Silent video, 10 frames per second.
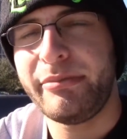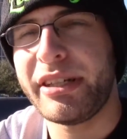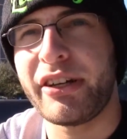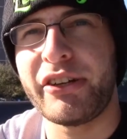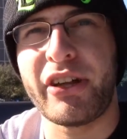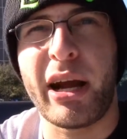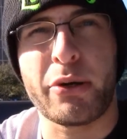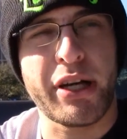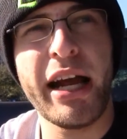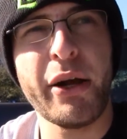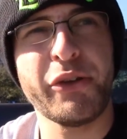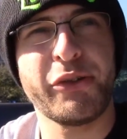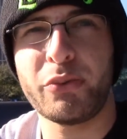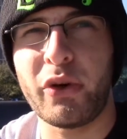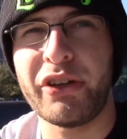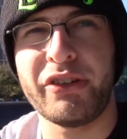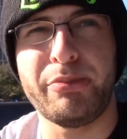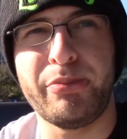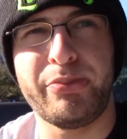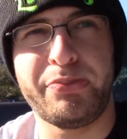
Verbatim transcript: because our house was